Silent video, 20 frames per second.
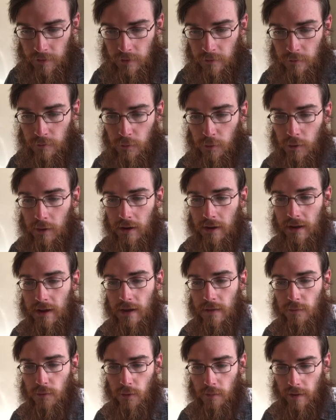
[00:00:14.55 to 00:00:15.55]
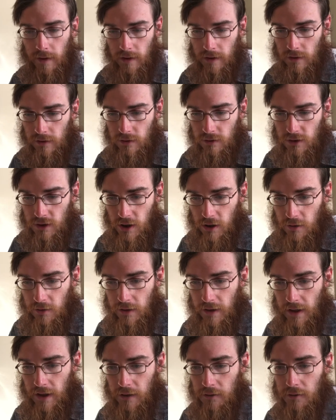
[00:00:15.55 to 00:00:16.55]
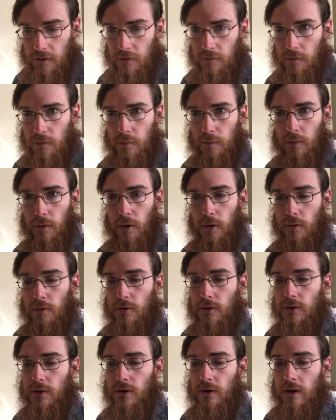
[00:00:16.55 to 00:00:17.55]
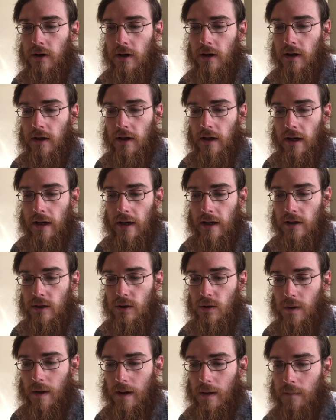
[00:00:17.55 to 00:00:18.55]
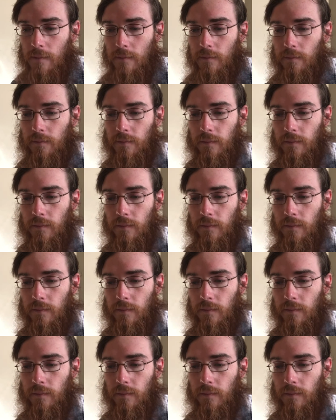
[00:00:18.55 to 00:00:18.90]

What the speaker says: for an evil man shall inherit reproach and shame.